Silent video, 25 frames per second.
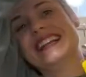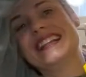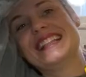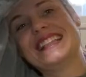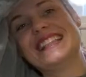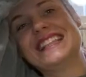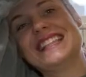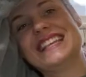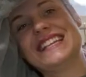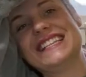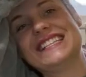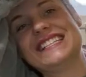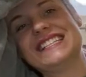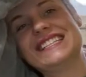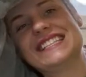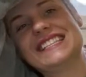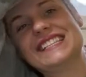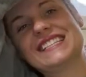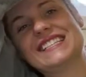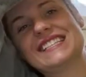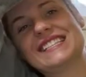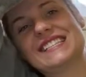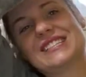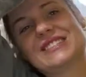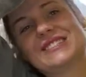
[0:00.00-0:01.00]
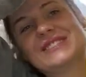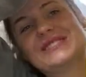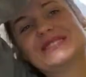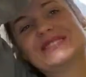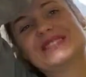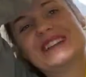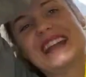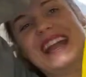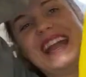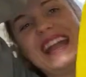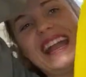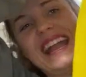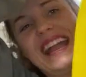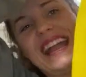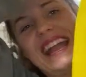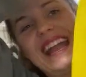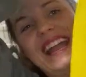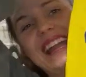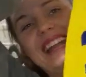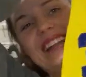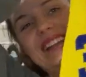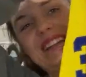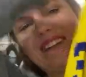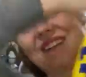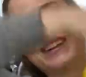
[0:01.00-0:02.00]
This is
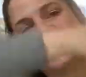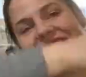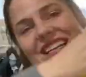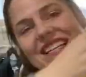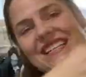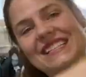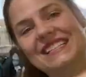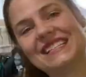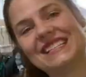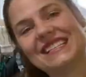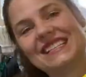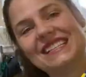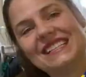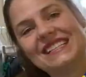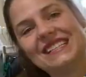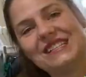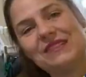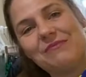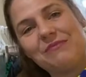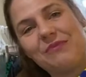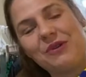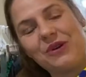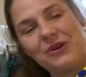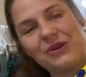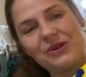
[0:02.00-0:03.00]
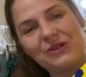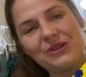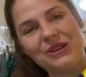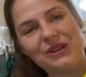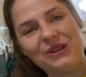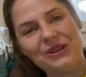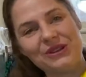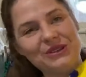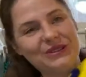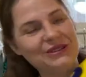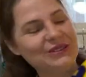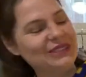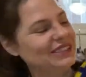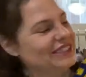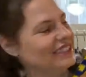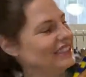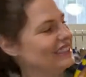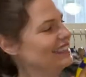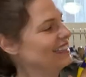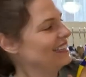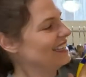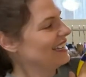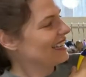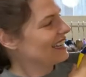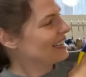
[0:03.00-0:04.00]
great, you guys. This is a polo
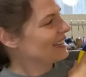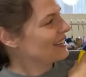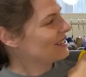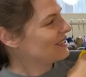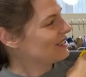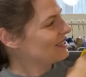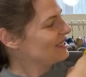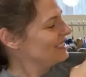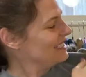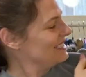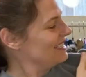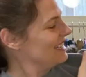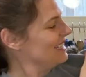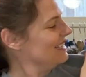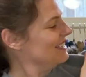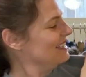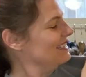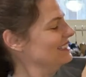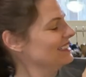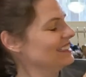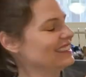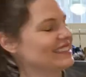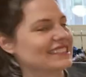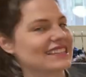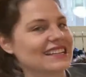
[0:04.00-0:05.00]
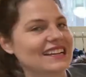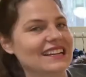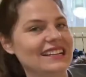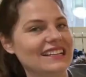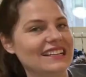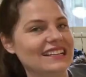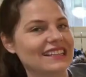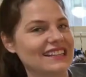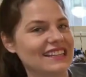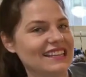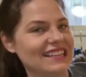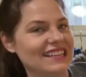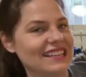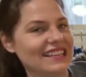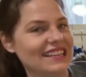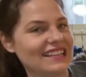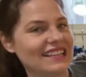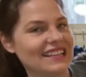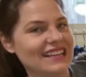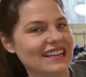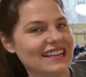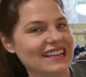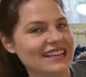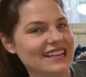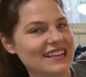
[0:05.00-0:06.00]
I can already tell. It's got
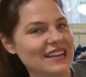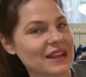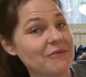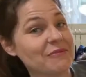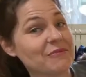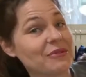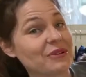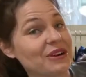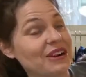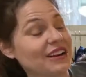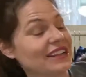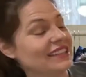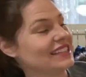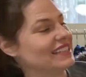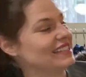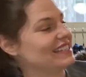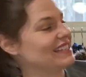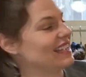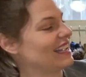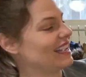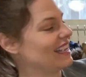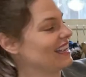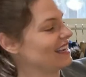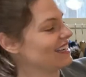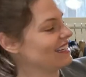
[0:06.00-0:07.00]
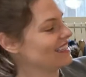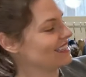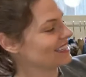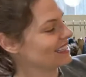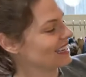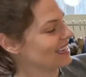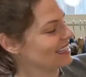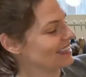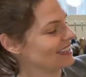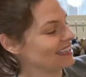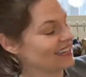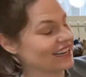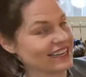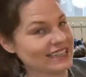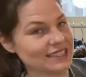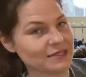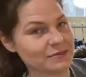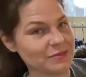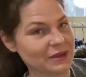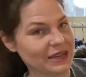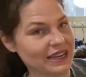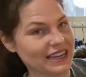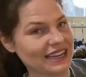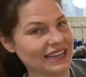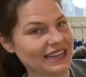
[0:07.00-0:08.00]
the number on the side. It's got the nice
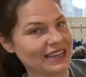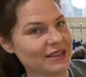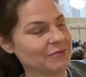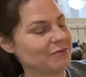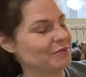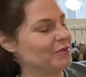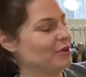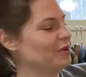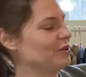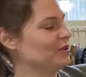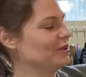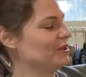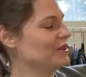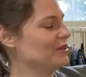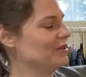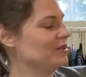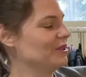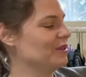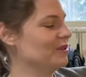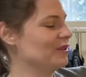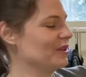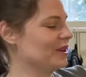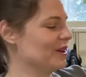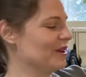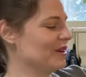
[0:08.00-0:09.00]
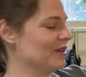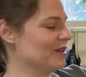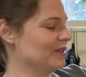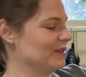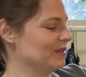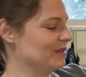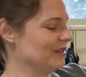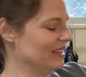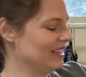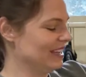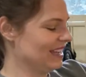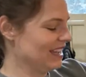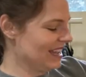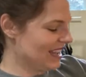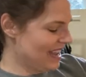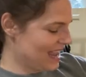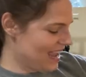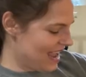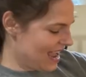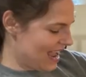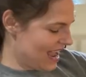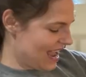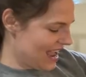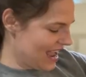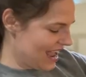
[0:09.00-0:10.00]
big Polo logo.
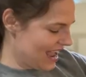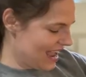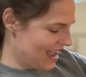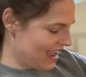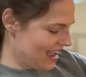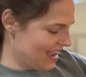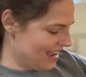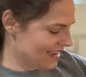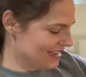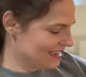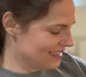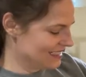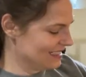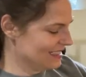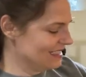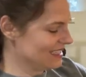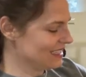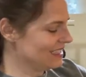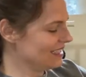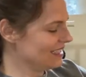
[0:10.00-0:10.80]
And